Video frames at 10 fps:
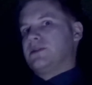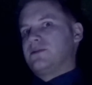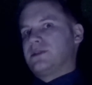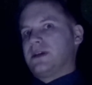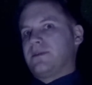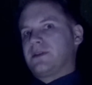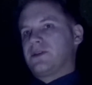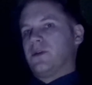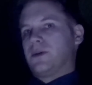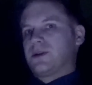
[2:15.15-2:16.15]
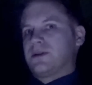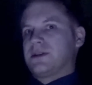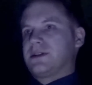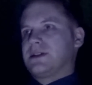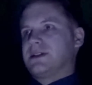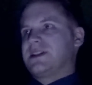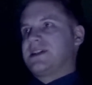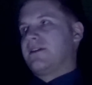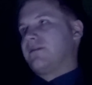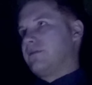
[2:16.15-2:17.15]
do something torturous and
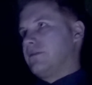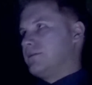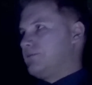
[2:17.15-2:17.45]
sinful.